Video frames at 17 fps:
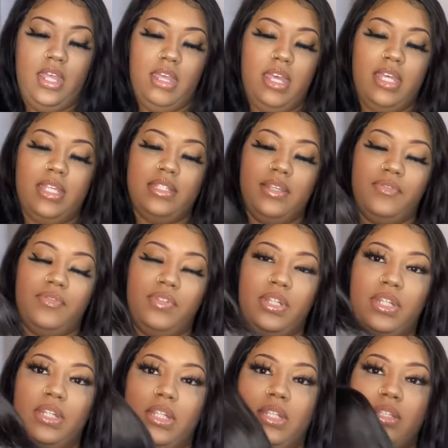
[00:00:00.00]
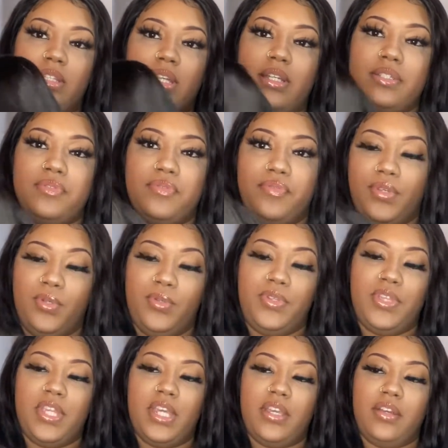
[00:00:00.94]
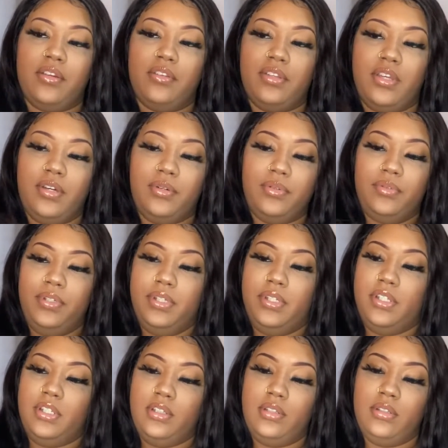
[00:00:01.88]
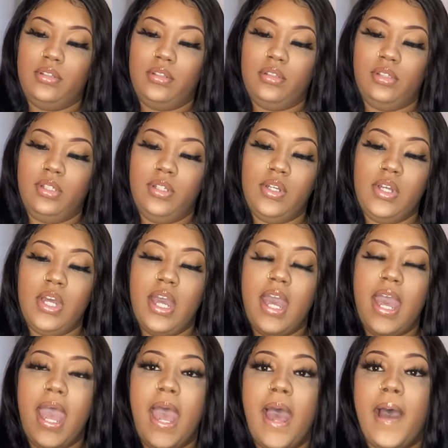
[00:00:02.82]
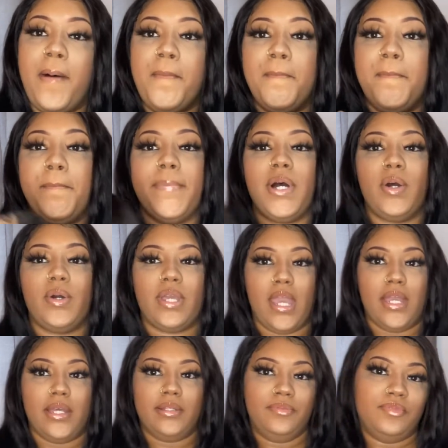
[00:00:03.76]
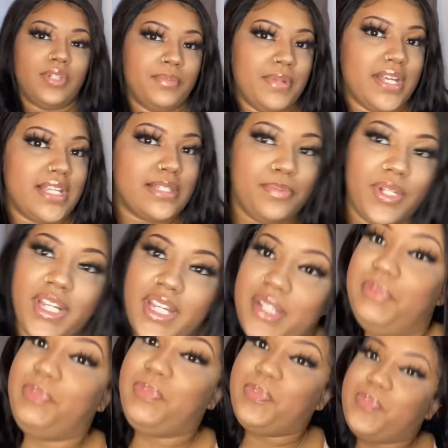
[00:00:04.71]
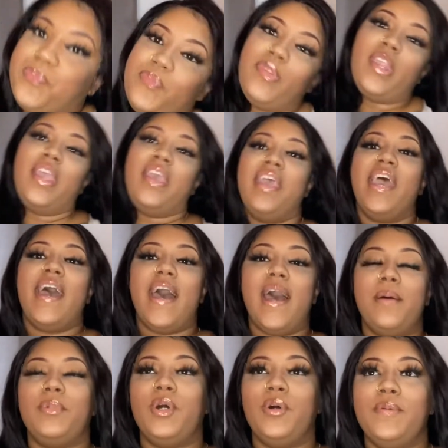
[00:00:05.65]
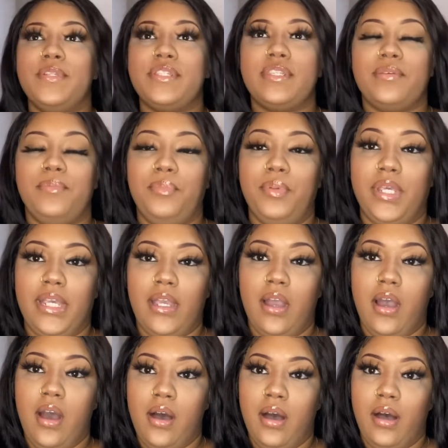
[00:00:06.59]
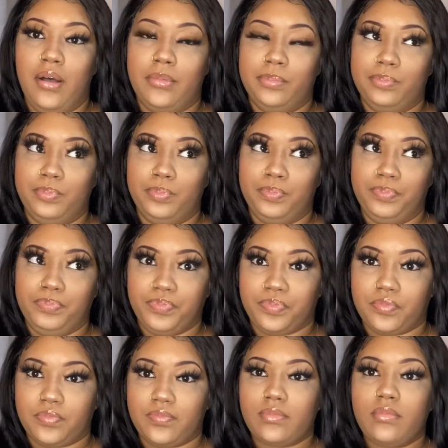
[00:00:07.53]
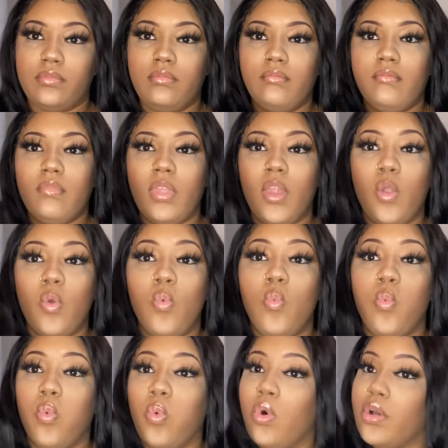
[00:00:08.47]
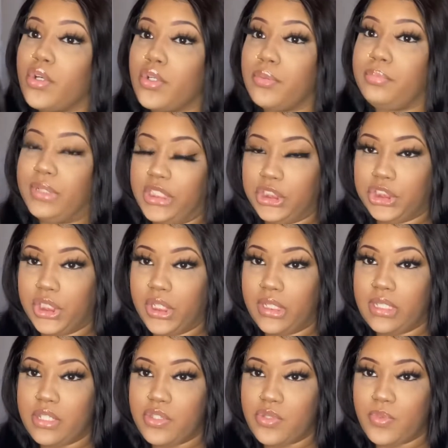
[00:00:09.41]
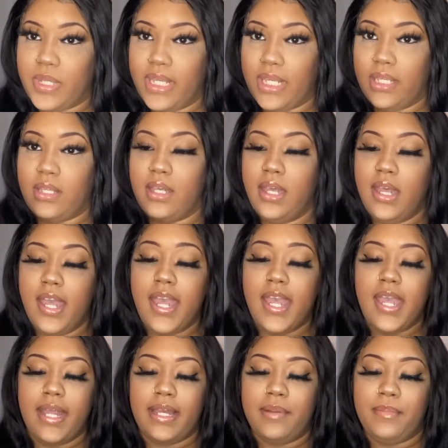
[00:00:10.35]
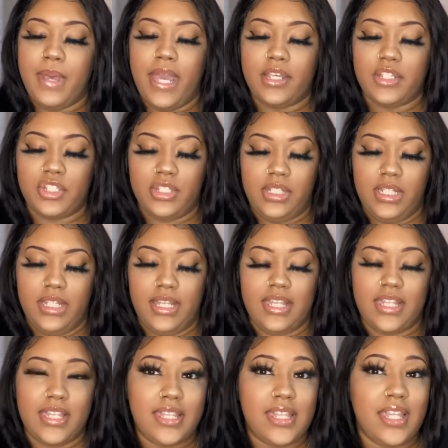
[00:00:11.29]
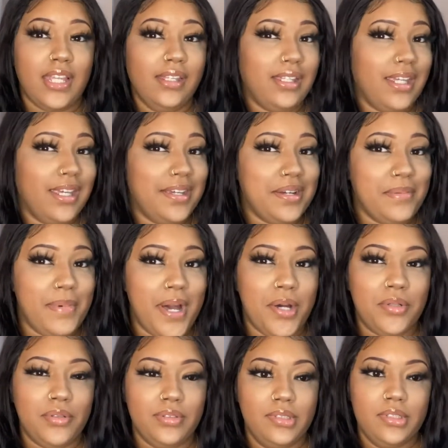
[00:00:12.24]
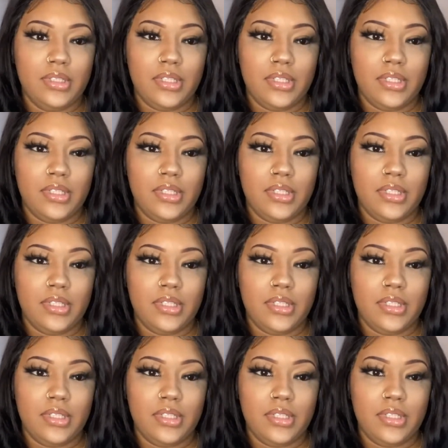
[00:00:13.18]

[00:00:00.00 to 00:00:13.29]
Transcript: It definitely does feel thicker though. Um, okay, let me explain. I'm going to be um water bleaching this wig and I'm actually thinking about.